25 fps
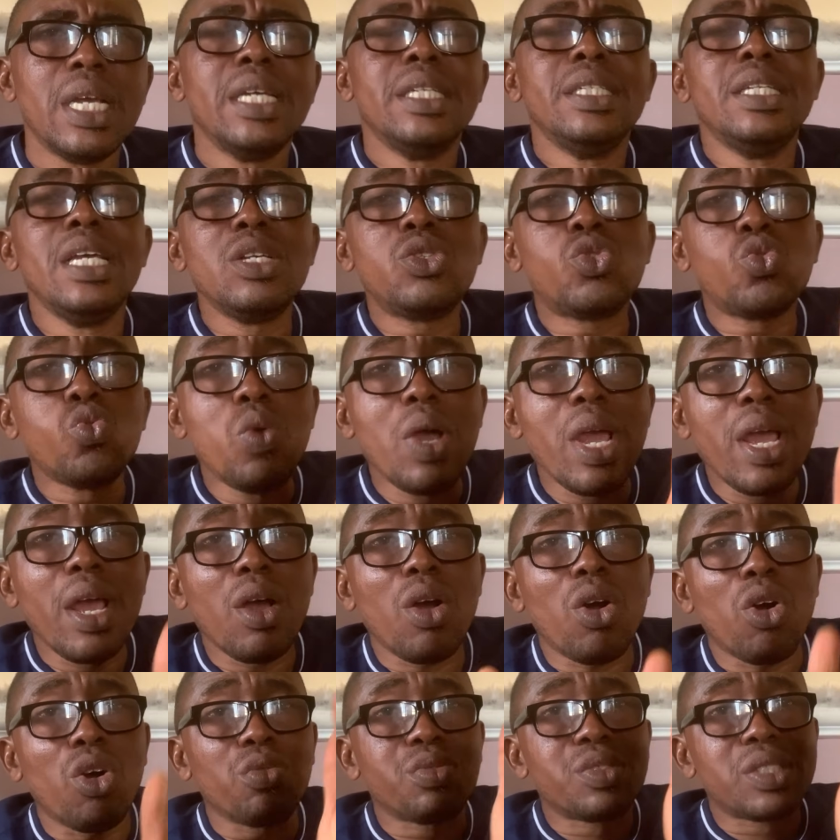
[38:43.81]
This way
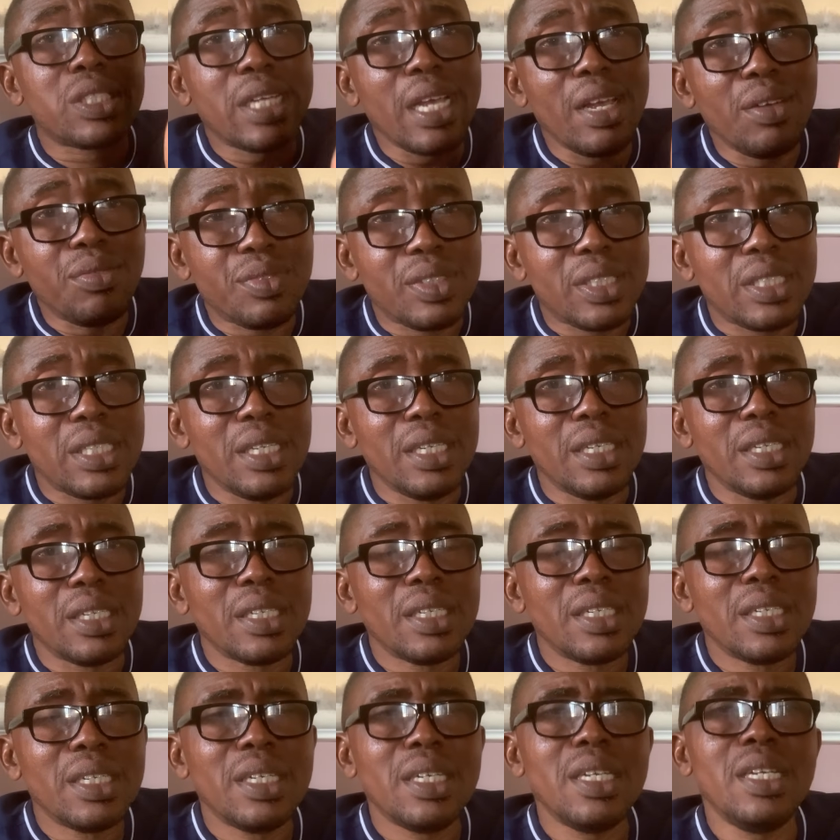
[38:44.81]
of safety
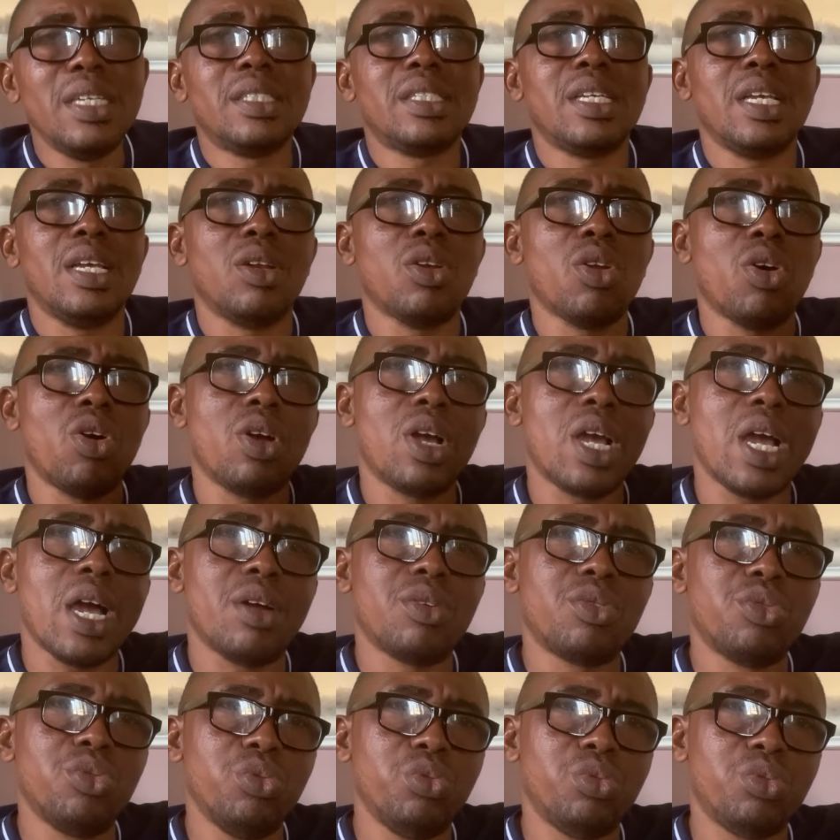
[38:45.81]
is a longer
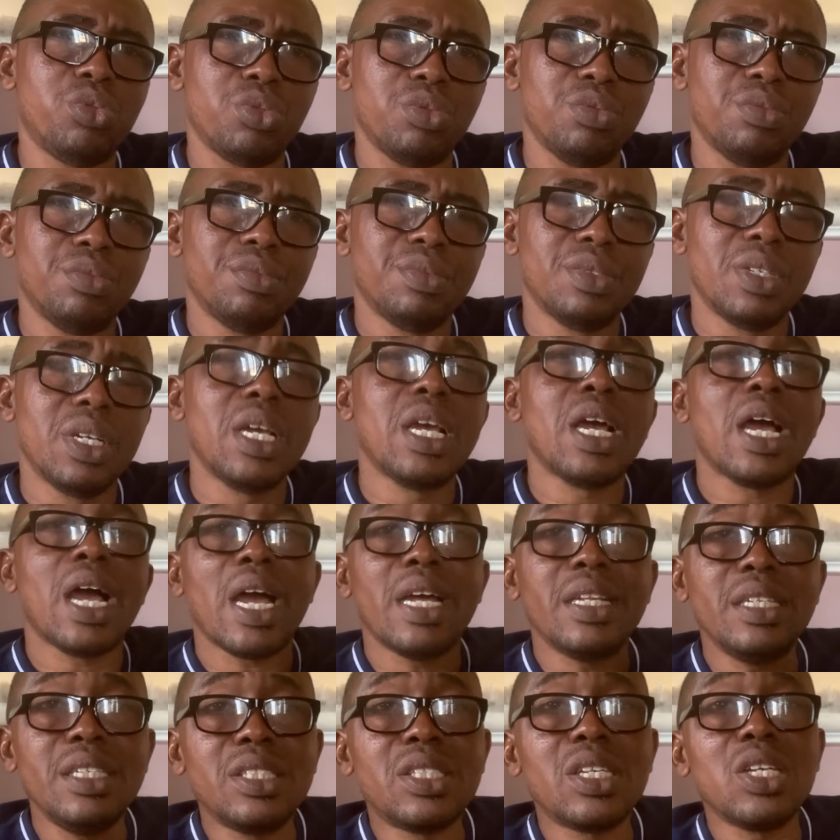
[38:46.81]
route
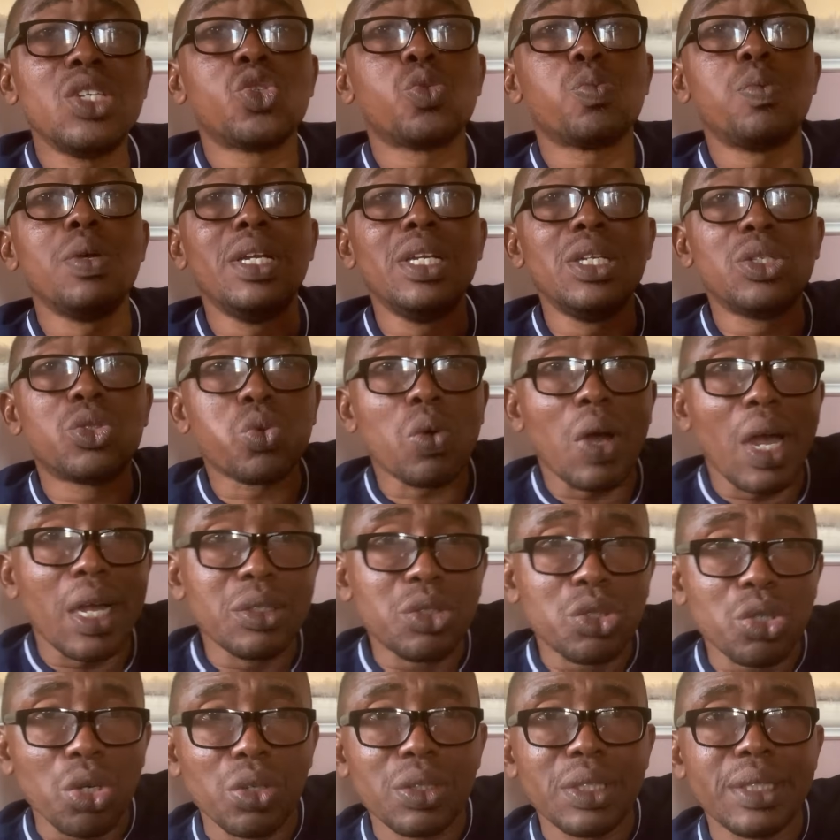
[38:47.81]
and it's a spiritual
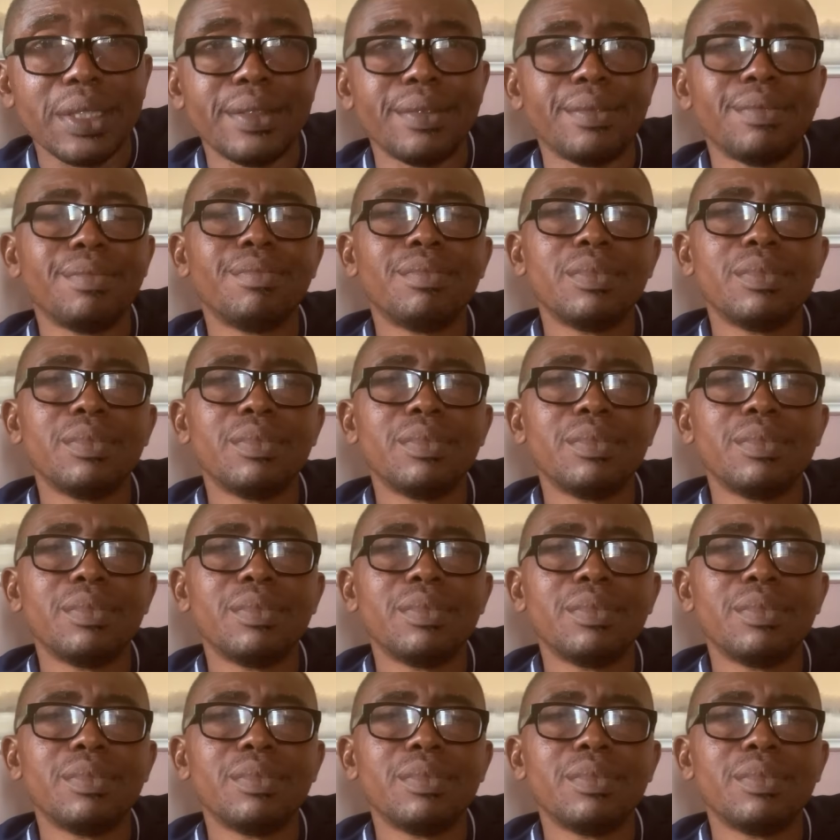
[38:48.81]
journey.